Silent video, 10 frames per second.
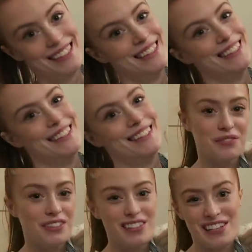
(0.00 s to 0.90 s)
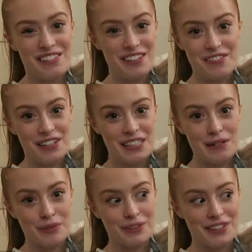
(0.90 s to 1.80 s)
But it's actually really
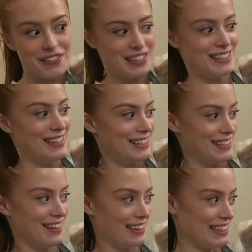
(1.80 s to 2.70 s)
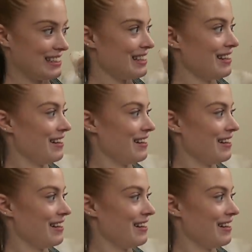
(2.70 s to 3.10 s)
reasonable if it's this size.